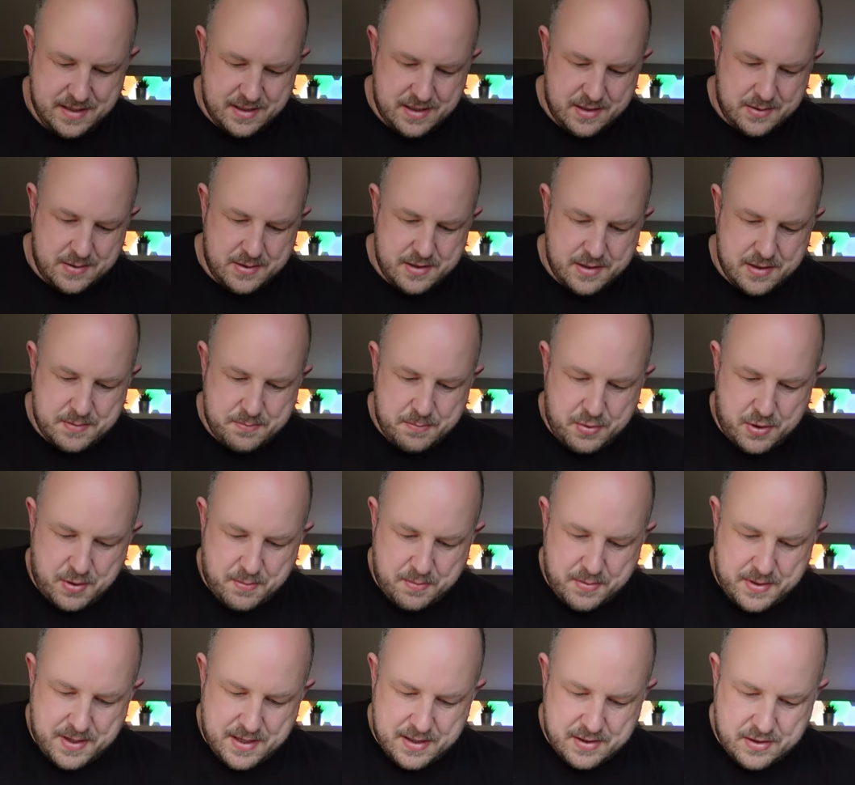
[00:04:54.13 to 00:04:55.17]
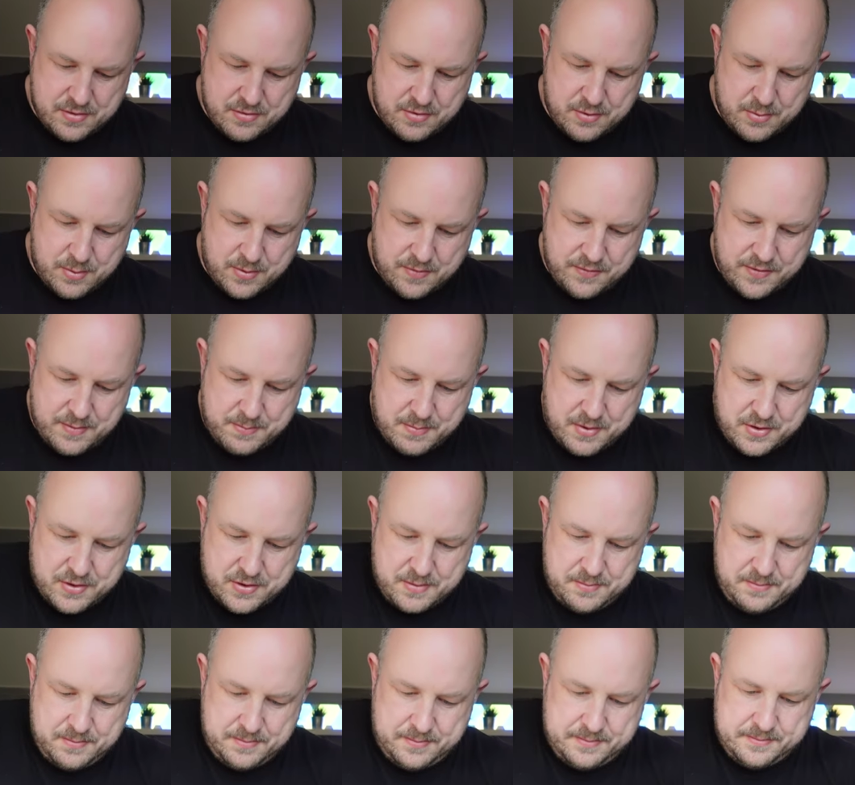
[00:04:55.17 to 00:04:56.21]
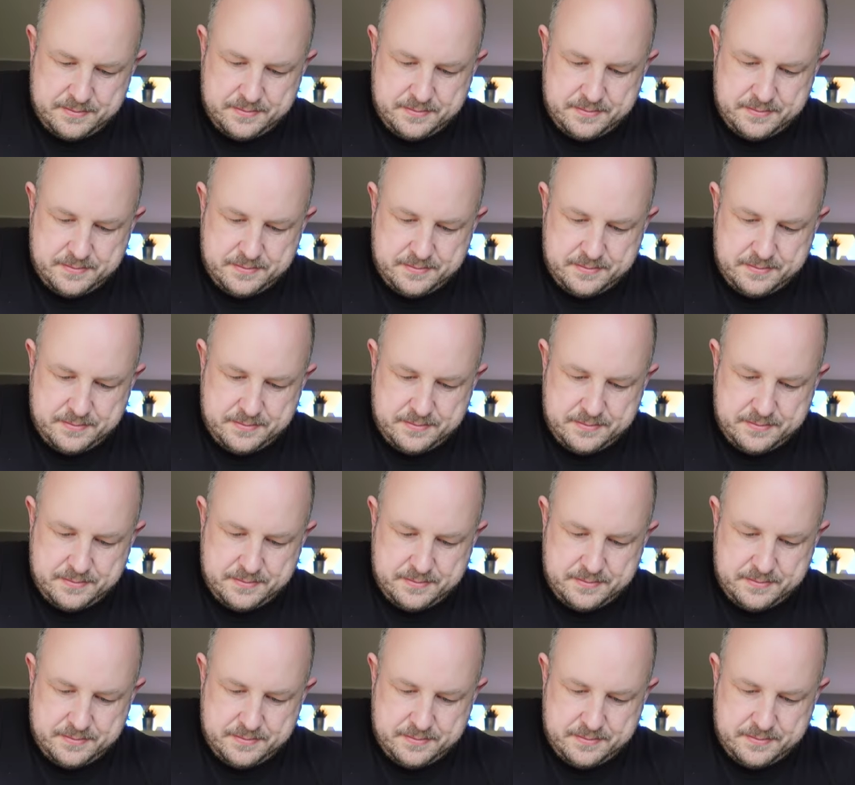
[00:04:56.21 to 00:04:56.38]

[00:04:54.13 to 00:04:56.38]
So I just pop that screw off the bottom.